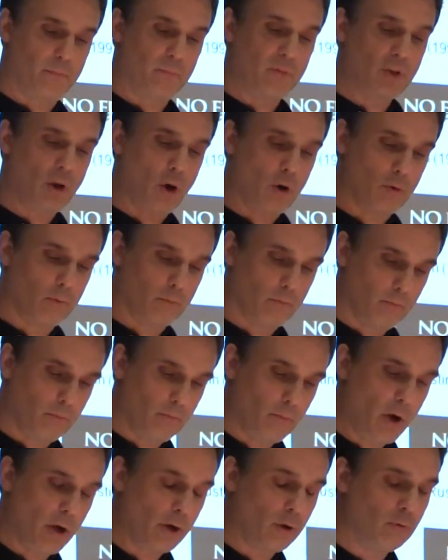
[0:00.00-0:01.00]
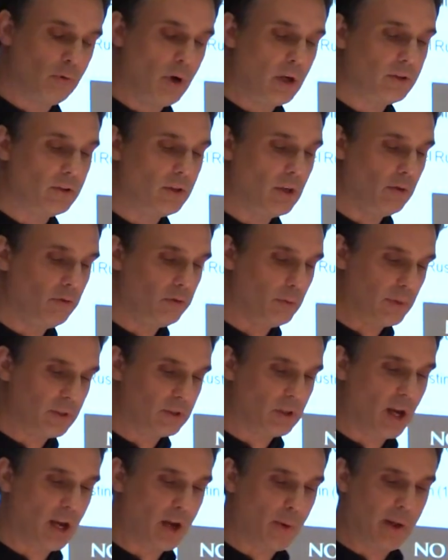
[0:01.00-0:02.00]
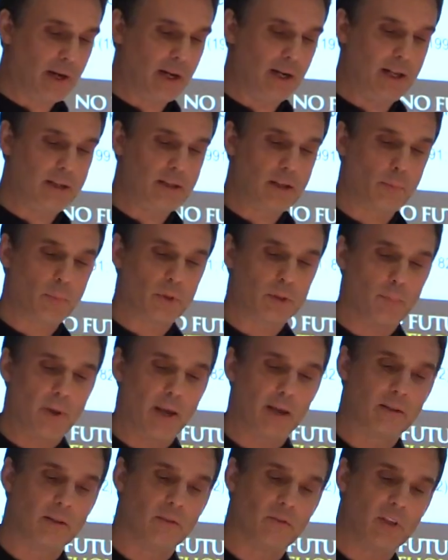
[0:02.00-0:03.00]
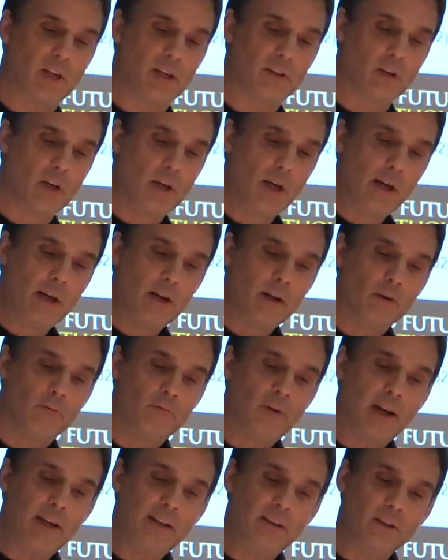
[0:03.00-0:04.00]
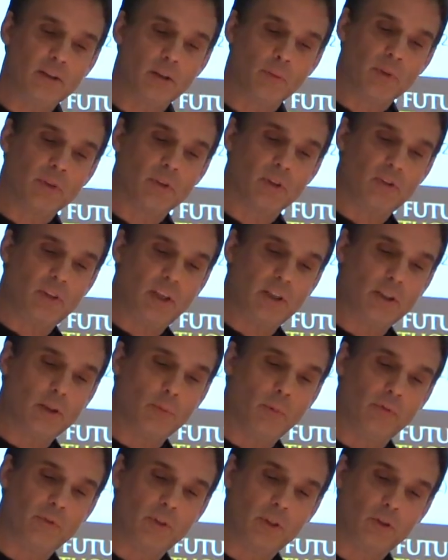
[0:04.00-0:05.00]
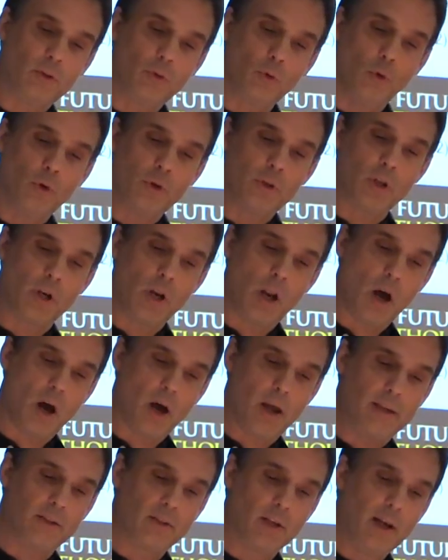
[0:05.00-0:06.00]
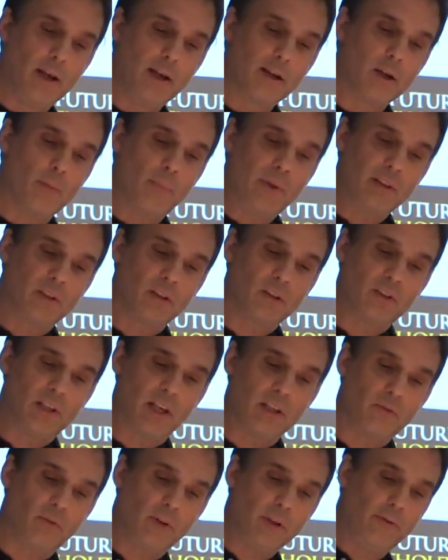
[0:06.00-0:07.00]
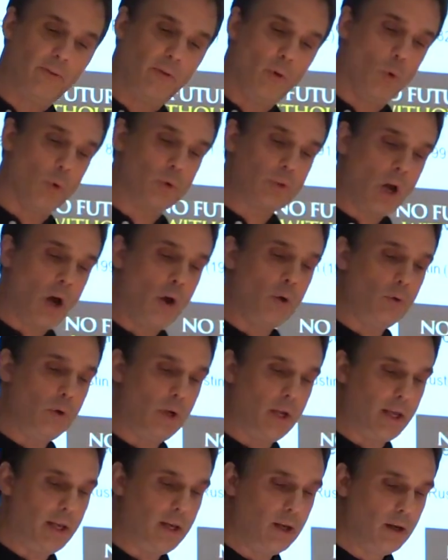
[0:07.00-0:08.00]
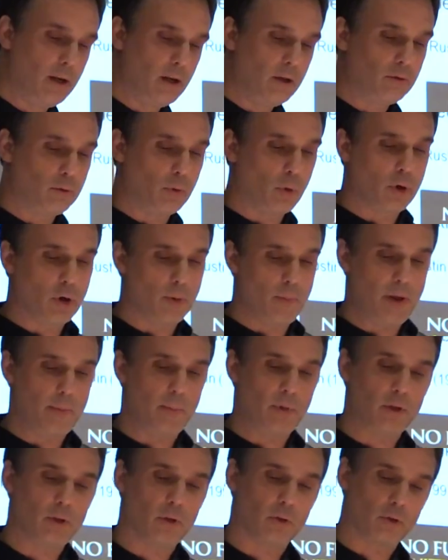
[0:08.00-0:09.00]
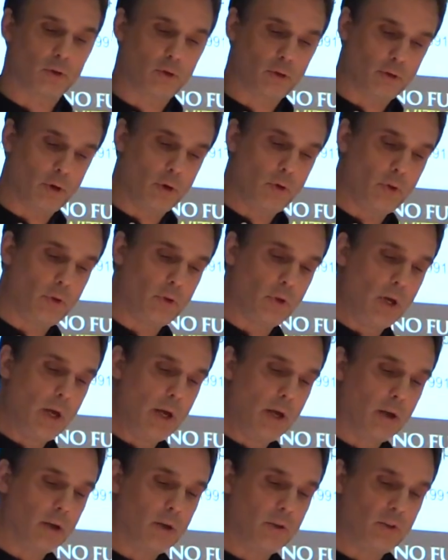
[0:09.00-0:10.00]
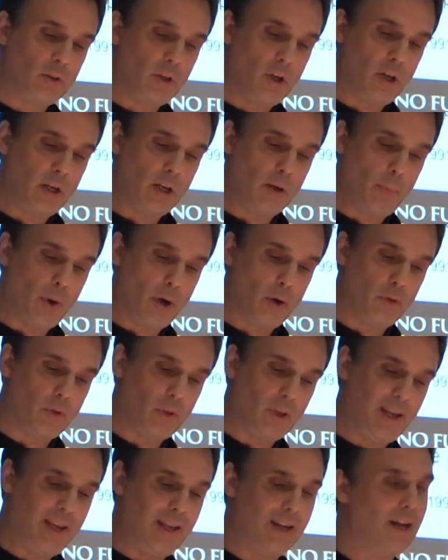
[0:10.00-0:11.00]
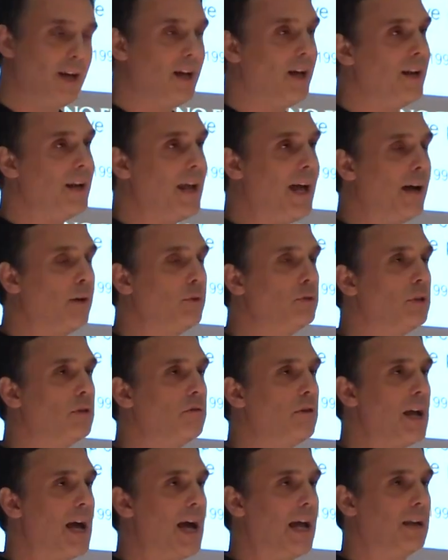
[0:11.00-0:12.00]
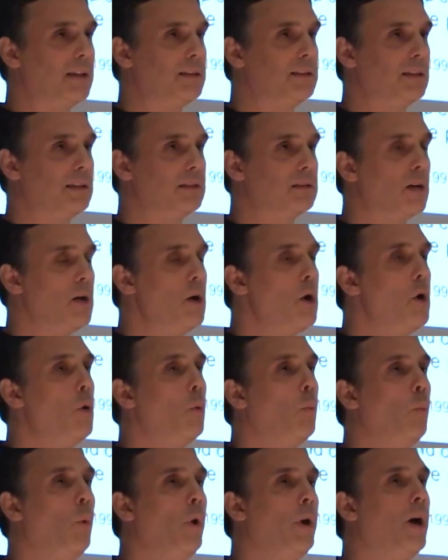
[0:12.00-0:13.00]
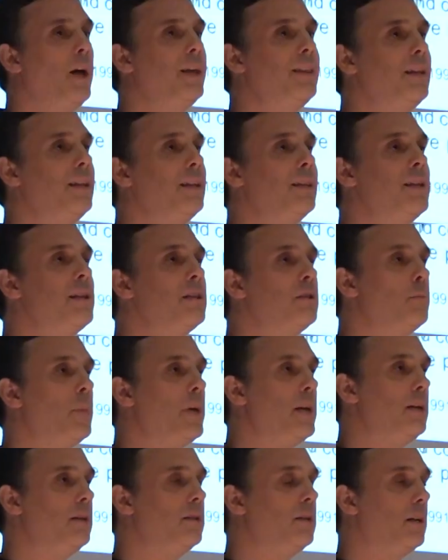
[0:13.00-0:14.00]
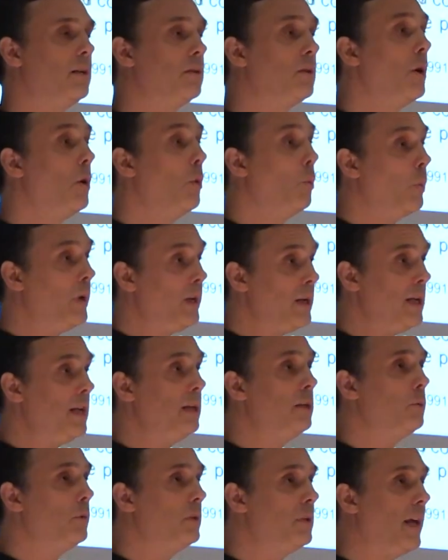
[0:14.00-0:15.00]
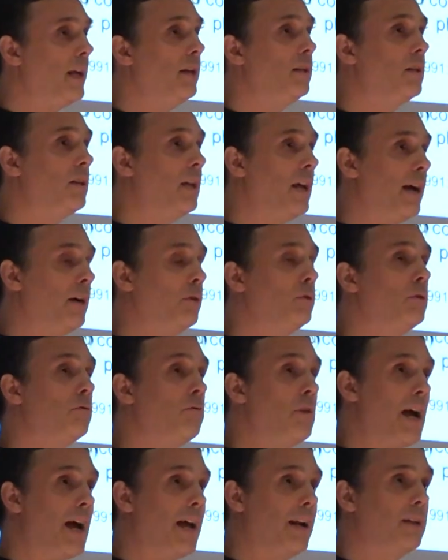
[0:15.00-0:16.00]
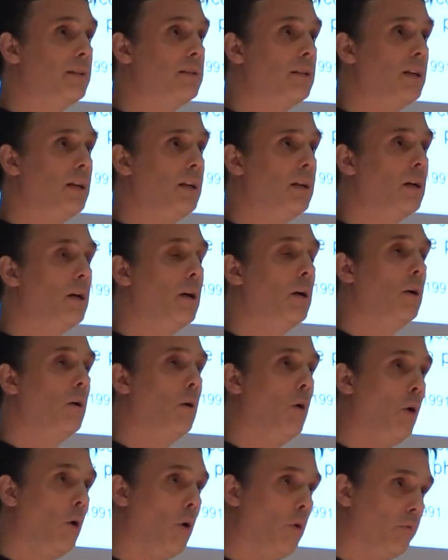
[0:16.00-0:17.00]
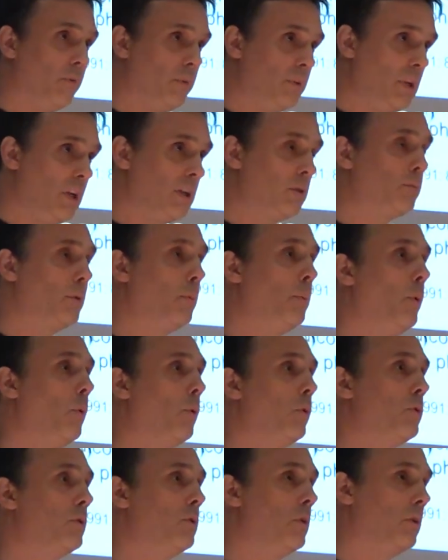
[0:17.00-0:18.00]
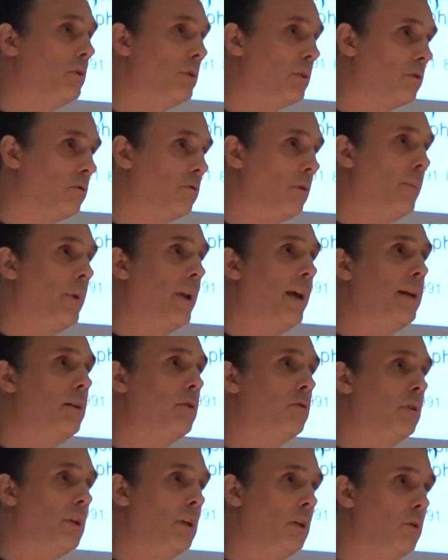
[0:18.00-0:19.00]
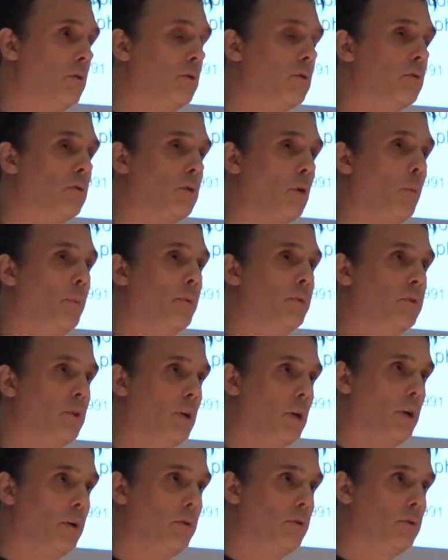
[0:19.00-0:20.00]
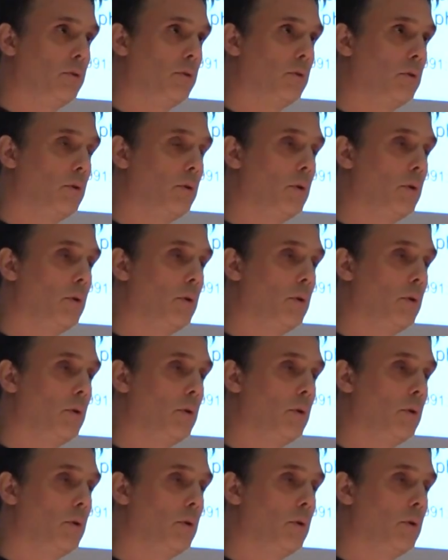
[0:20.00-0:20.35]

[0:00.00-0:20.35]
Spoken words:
So, Michael Rustin, from a psychoanalytic perspective, says, racism as a system of distortion and lies can be successfully fought only through a commitment to the truth concerning both inner and outer realities. What I think this means is we need to attend to the outer reality of disproportionate, discriminatory use of stop and search.